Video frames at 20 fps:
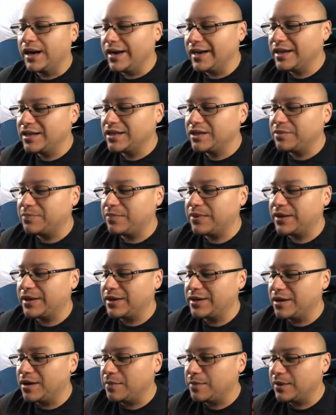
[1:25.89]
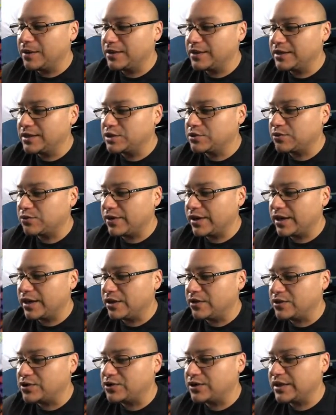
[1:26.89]
I ended up picking up this one right
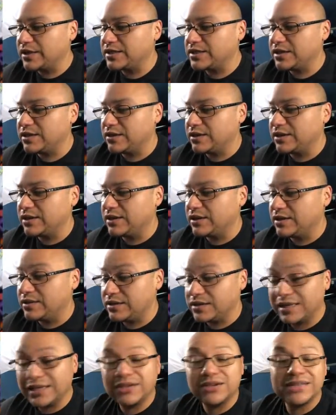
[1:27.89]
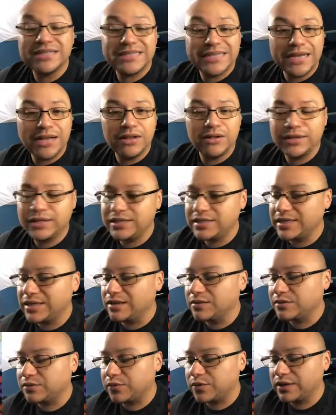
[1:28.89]
here. As you can sell, he you can tell he's
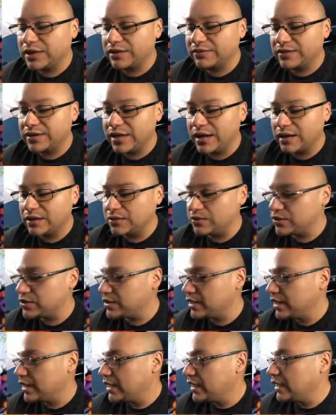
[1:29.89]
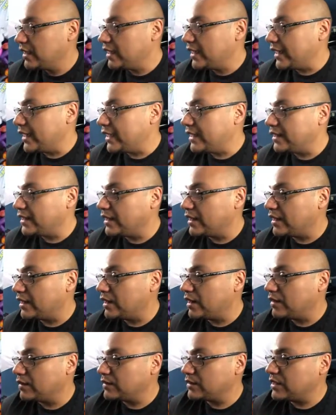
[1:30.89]
selling for eleven dollars. And uh,
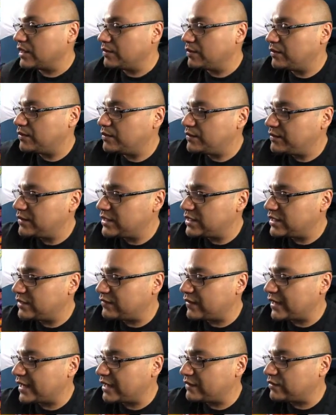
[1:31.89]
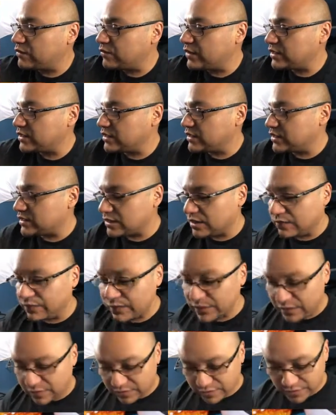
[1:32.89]
I, let me see if I have the rest of the
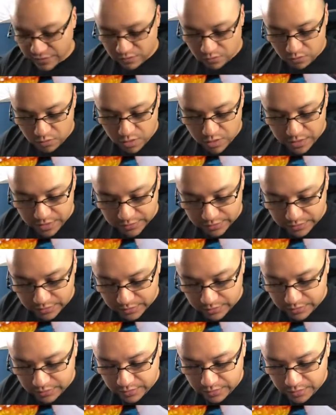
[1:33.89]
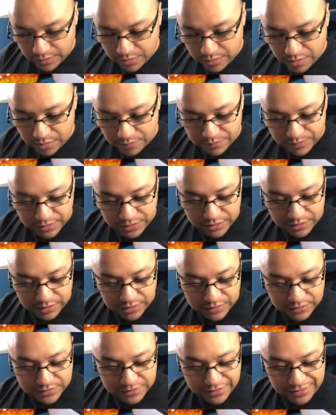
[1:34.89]
stuff in here that I won uh,
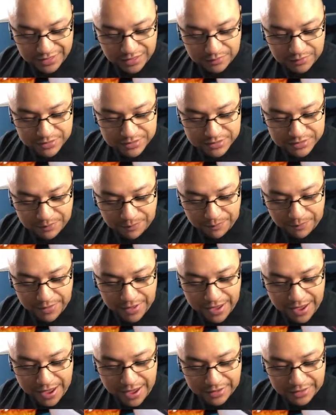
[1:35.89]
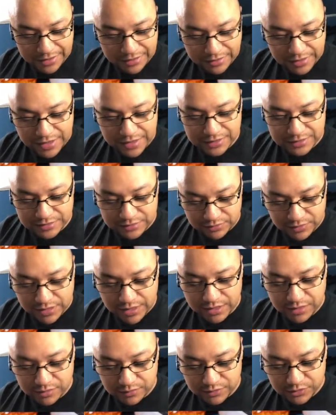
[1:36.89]
because it came as a packet. Yes,
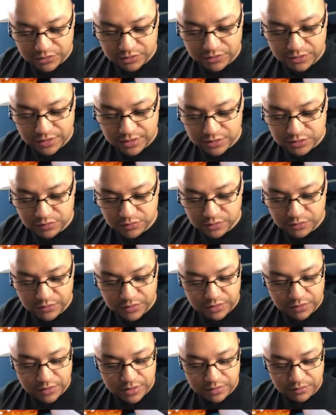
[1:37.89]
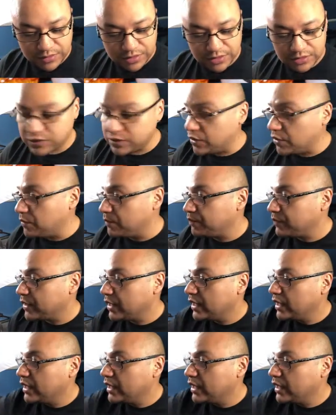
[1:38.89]
right here. Let me show you guys real quick what I mean. So